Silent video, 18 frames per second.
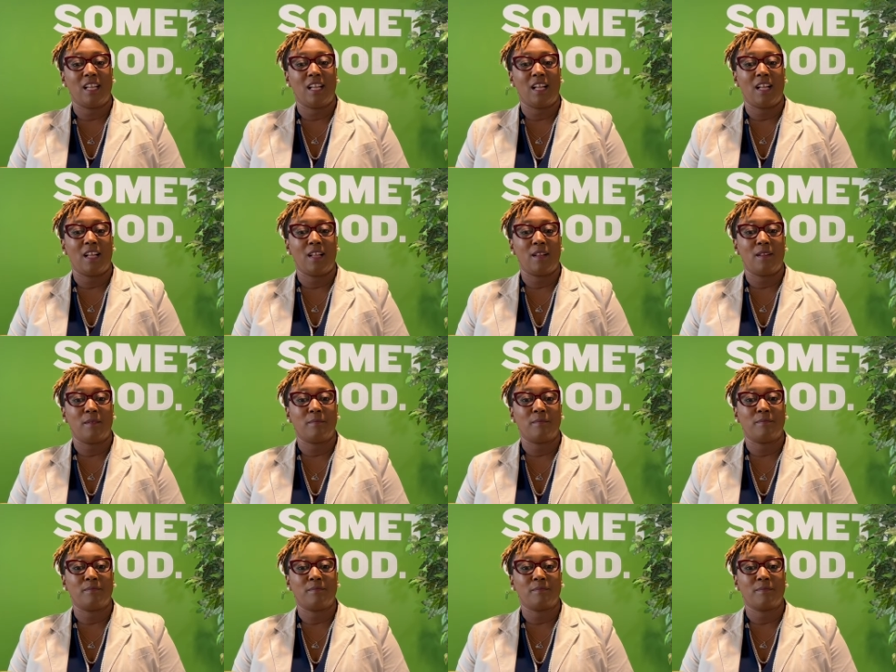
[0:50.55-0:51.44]
um,
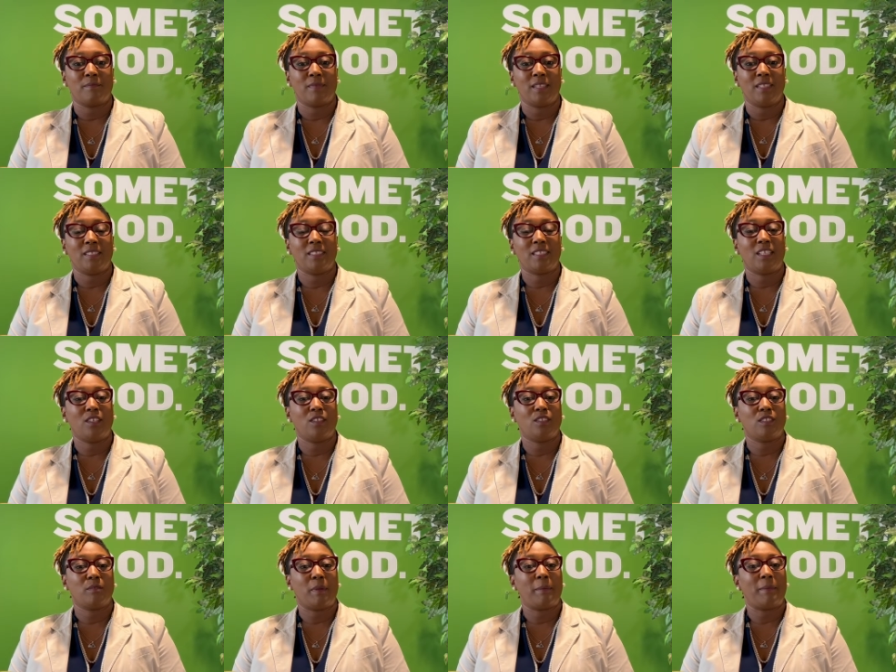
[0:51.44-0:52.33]

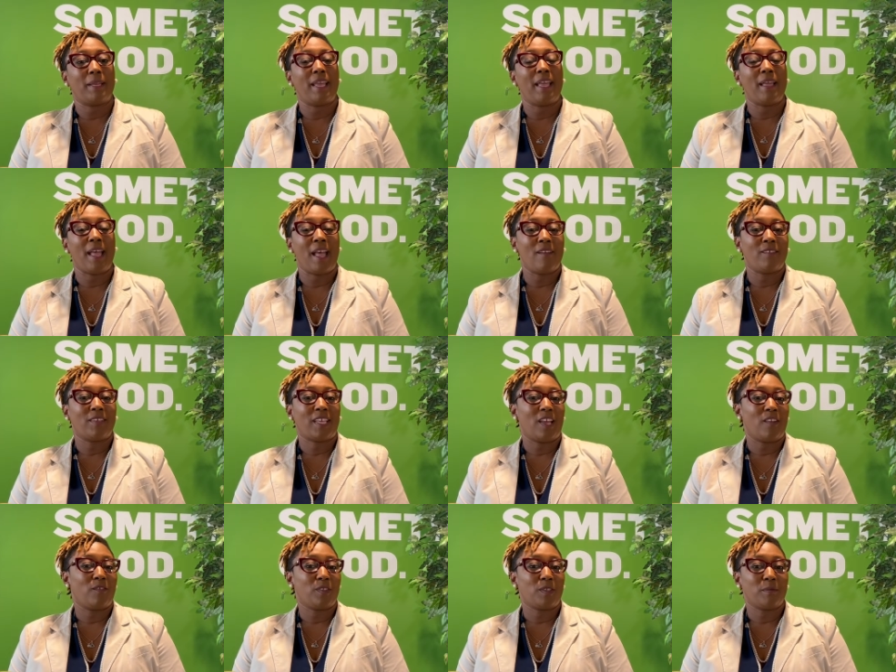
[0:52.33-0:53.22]
skills to be able to
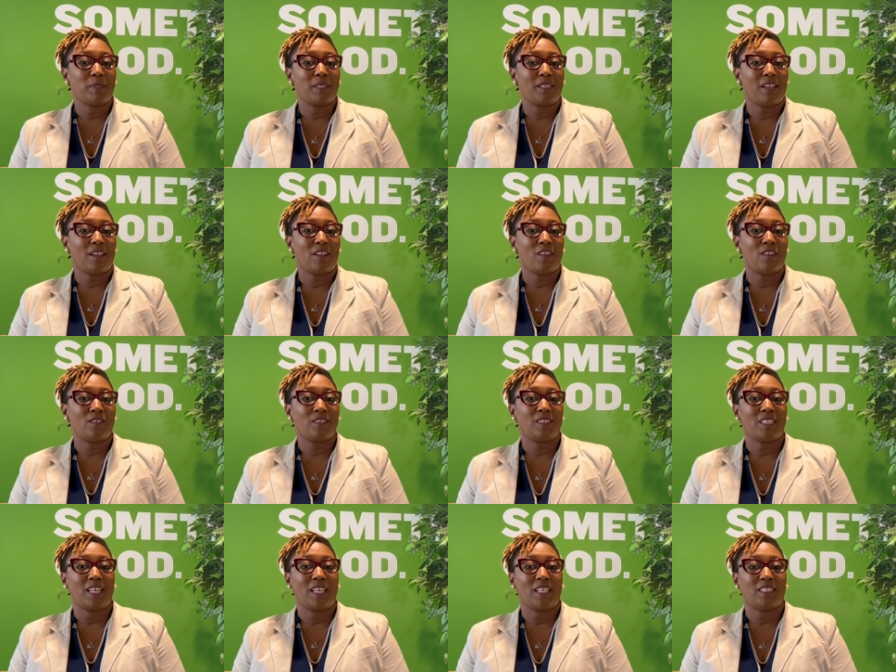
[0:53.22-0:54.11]
advocate for
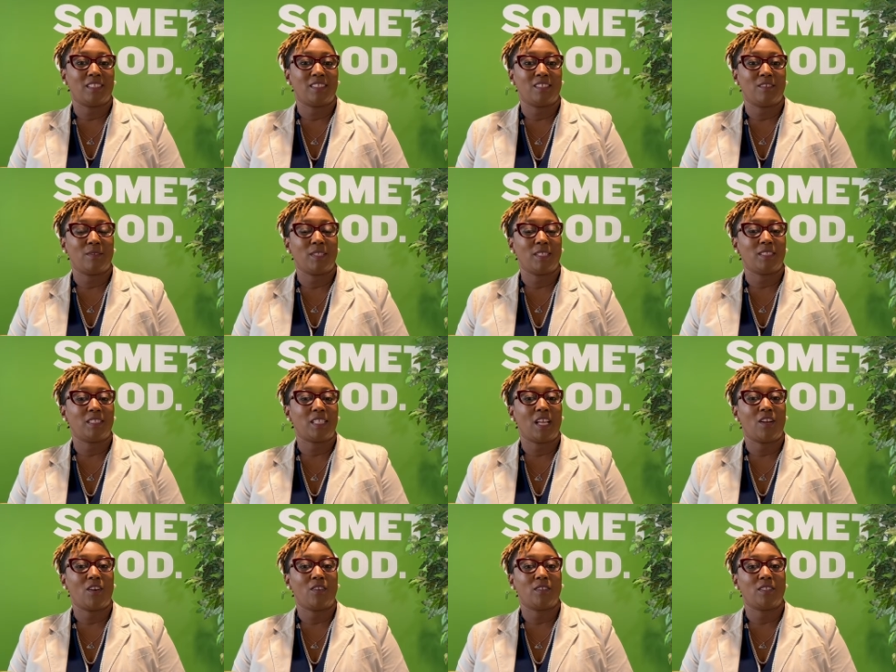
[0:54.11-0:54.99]
themselves and to really
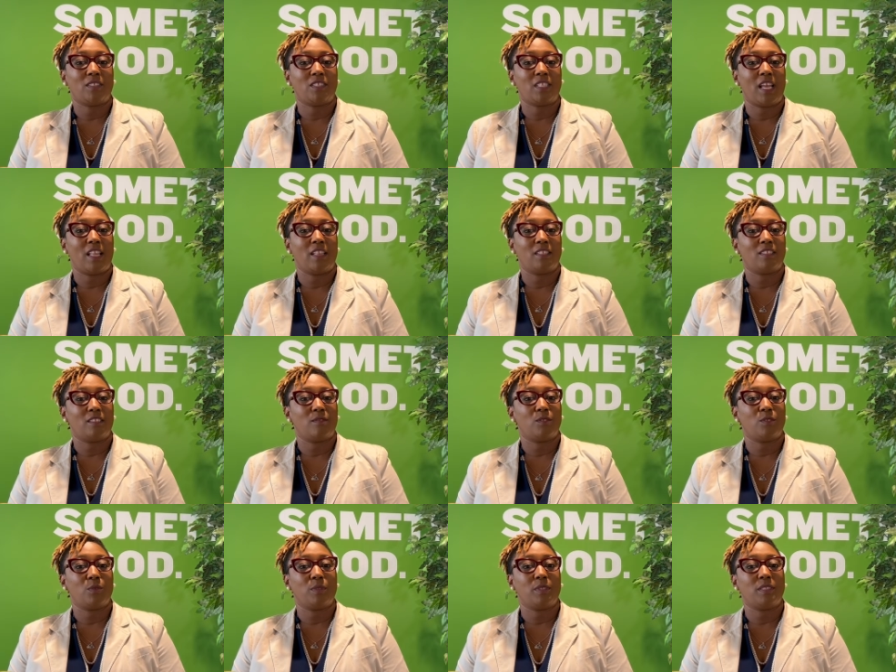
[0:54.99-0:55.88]
take on the challenge
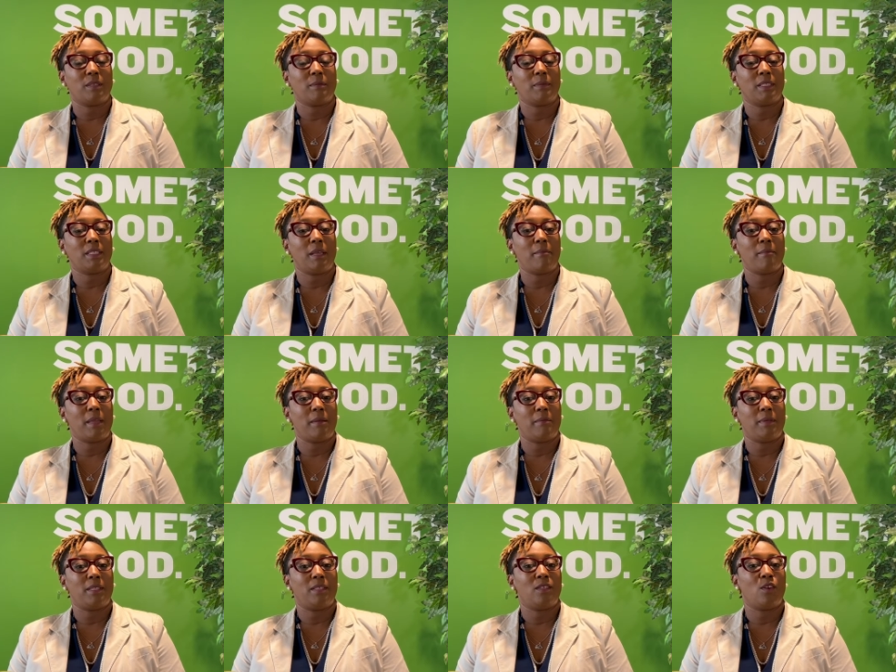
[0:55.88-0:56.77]
of doing something that
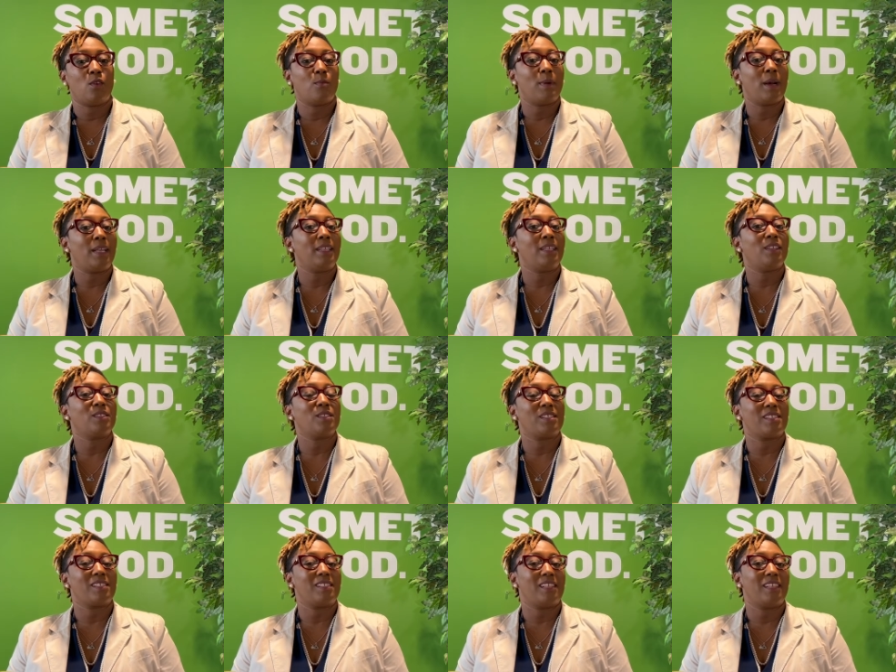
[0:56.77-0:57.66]
maybe nobody else
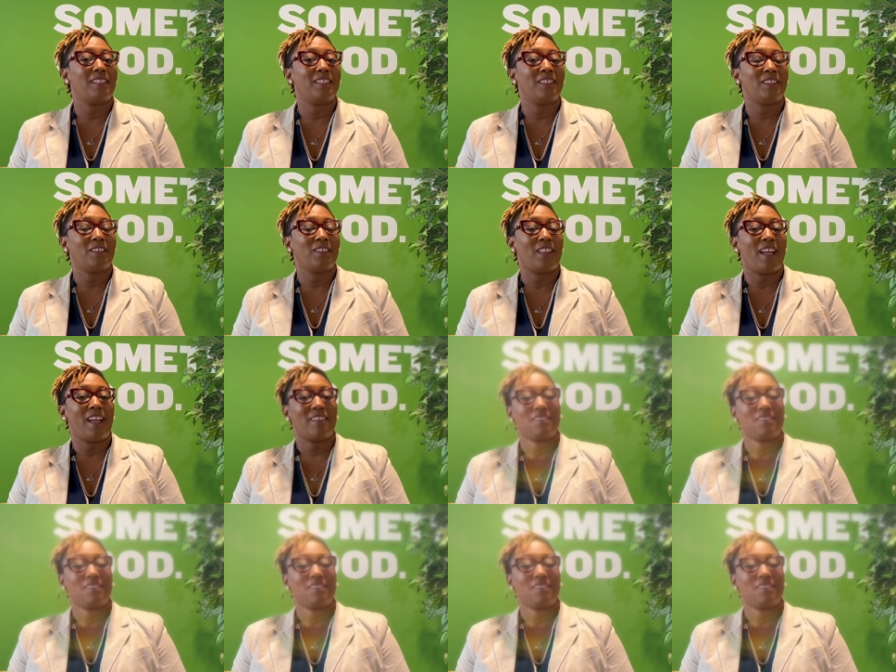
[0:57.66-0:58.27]
has done in their lives